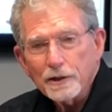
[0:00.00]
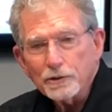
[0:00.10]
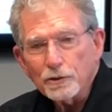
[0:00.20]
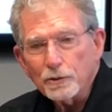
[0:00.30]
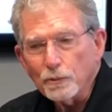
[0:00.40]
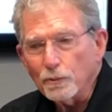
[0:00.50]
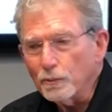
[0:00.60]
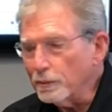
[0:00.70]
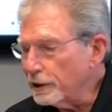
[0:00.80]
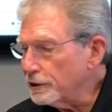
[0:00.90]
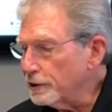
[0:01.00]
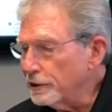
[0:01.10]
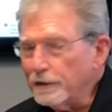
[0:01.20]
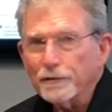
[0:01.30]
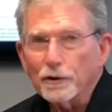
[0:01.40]
So it's
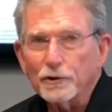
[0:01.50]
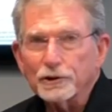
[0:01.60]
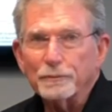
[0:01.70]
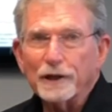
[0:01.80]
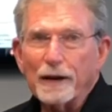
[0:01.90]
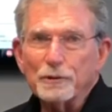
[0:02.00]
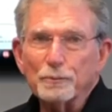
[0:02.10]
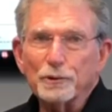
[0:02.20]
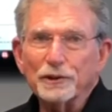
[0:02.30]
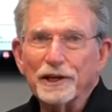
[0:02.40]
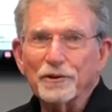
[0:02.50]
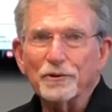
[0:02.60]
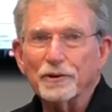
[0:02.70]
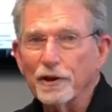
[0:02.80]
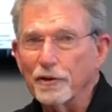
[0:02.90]
difficult sometimes to put
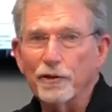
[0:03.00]
together